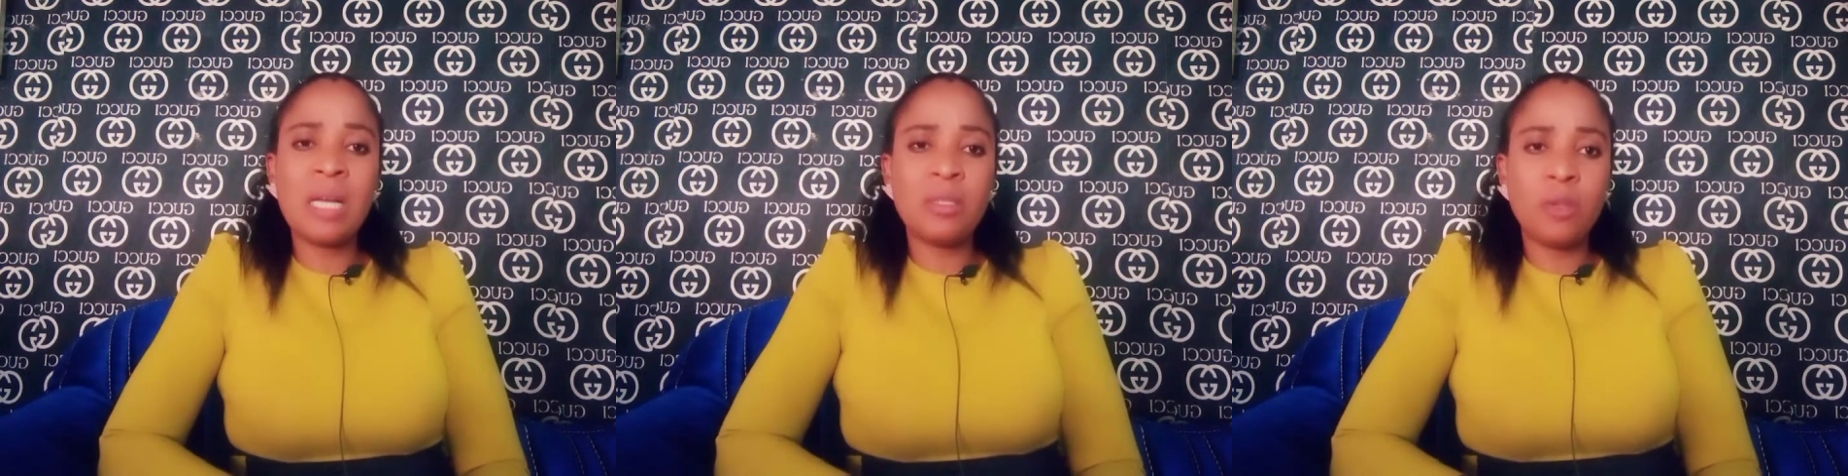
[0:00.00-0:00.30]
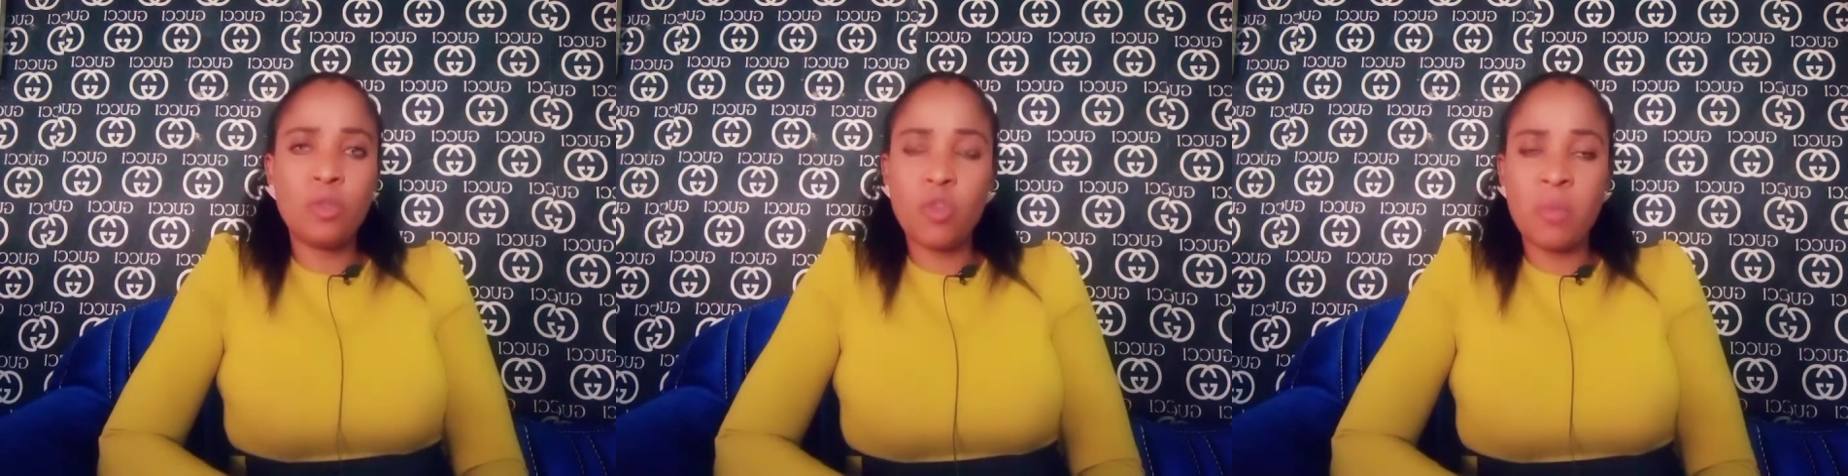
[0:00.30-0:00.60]
has
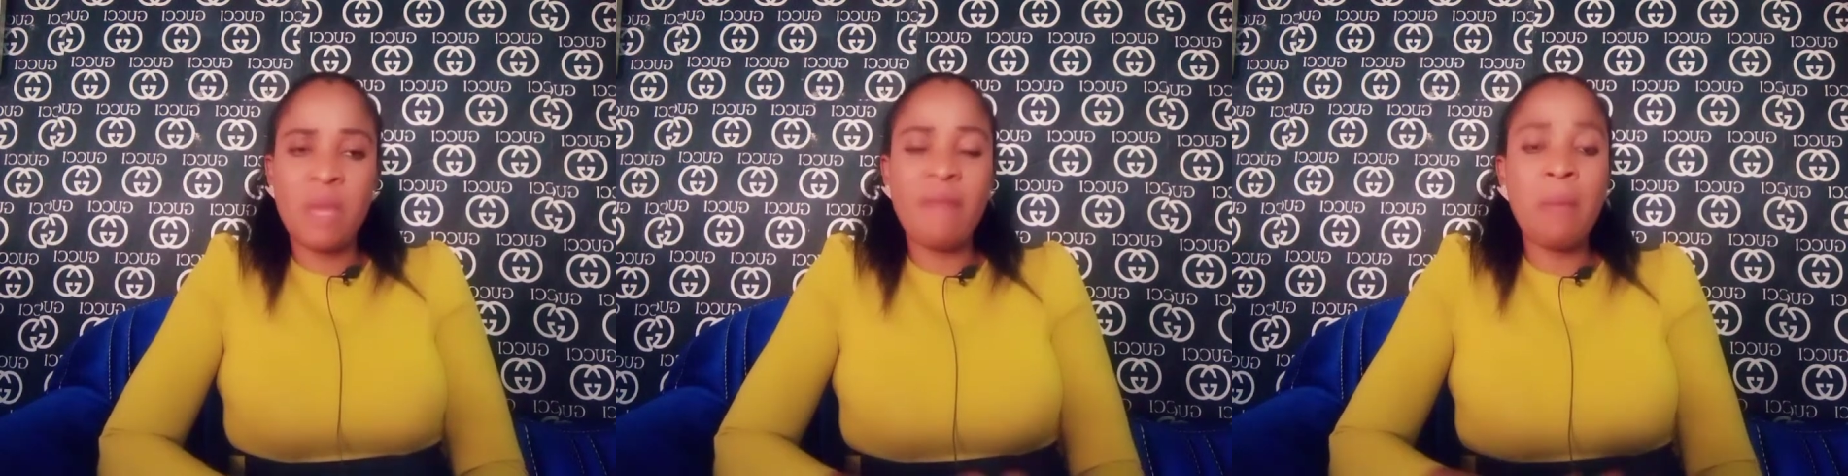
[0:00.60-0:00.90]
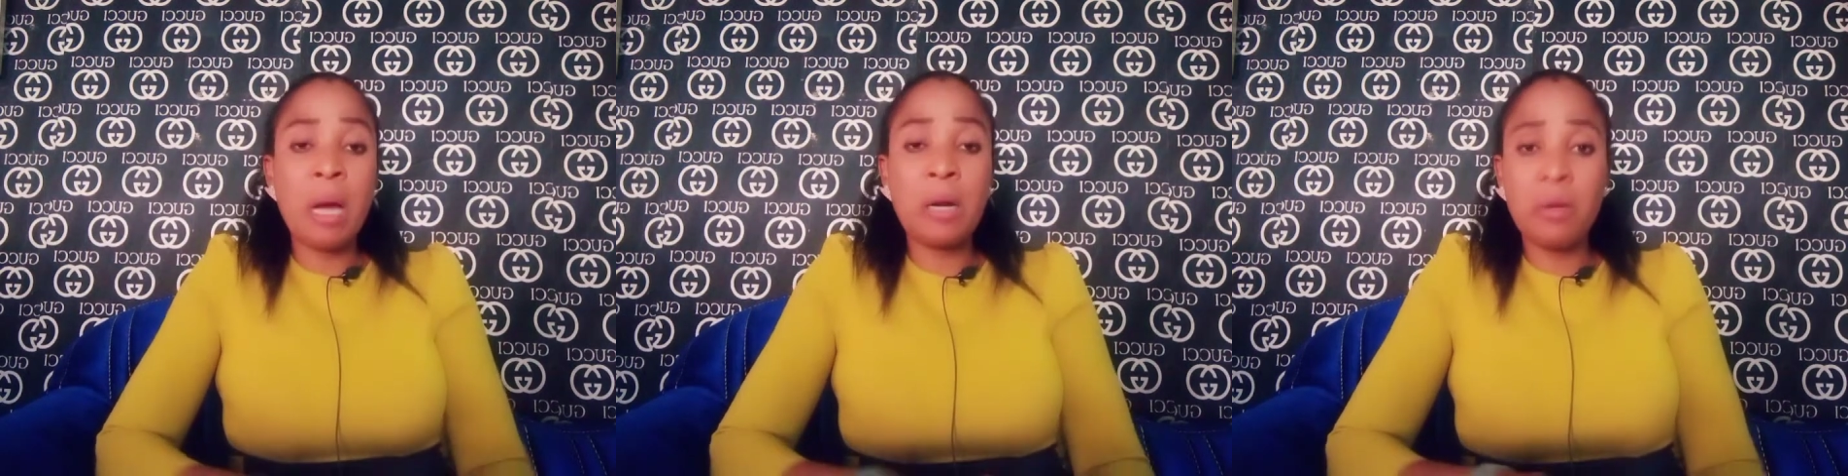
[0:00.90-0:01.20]
done to me. If
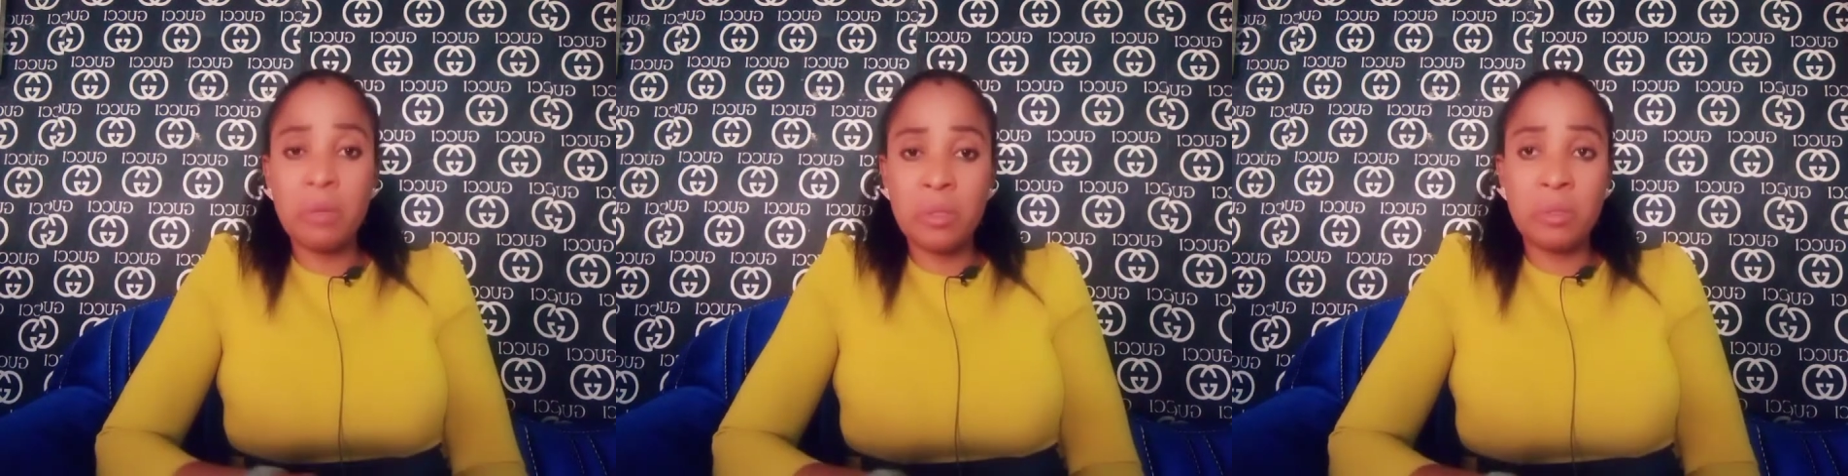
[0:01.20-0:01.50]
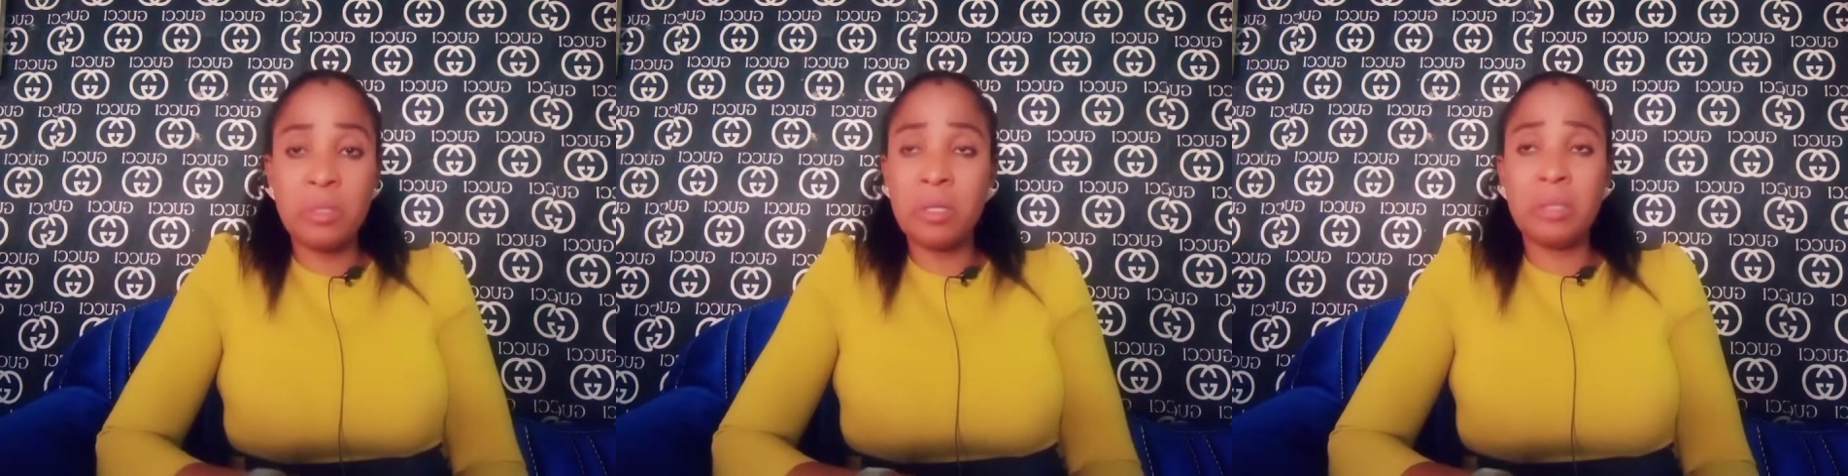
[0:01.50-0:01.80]
I'm angry with
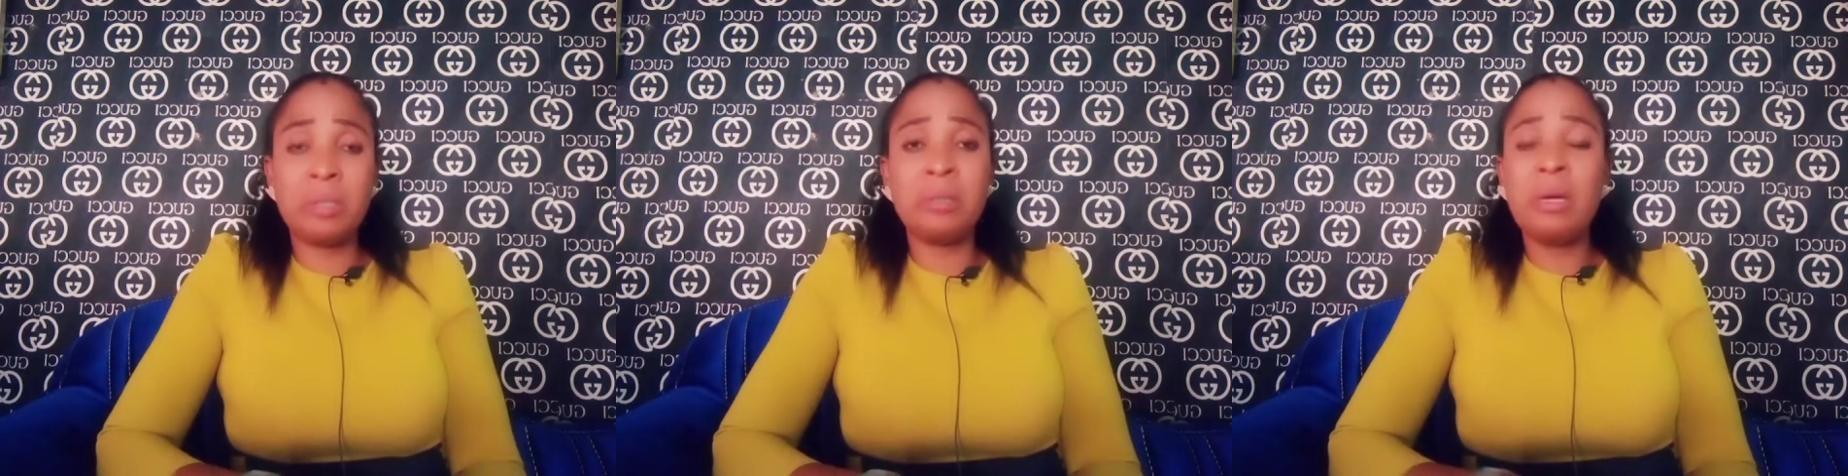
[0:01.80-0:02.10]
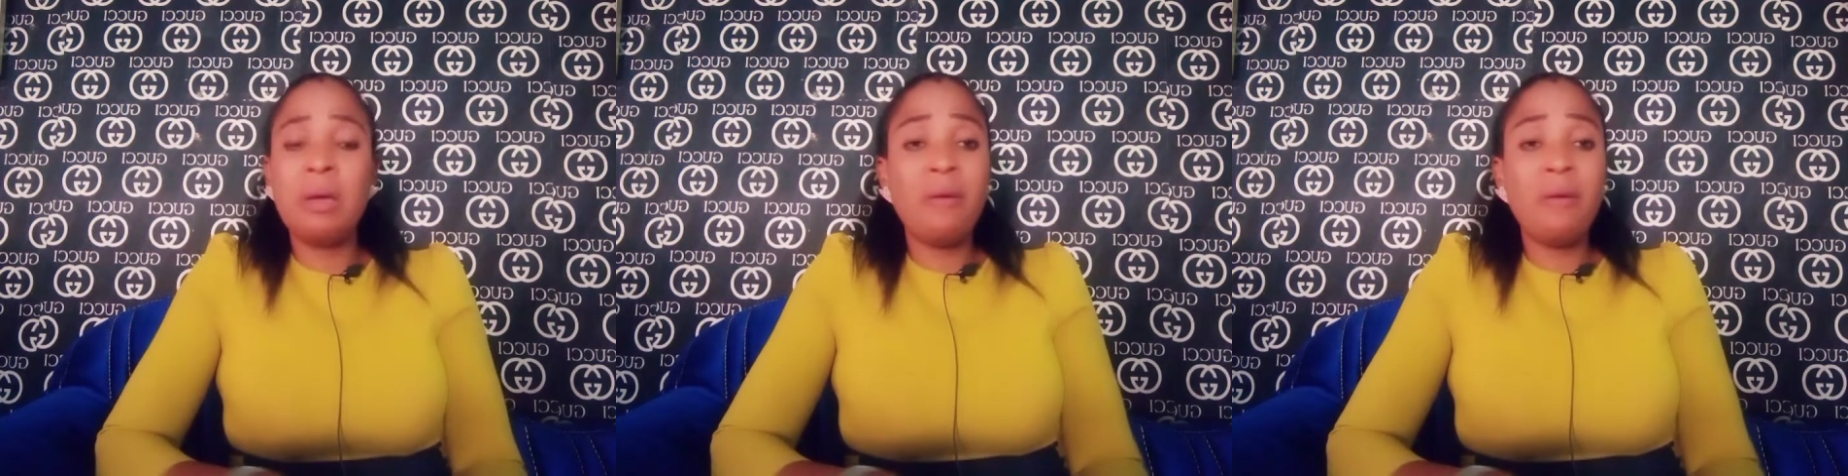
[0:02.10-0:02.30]
you, just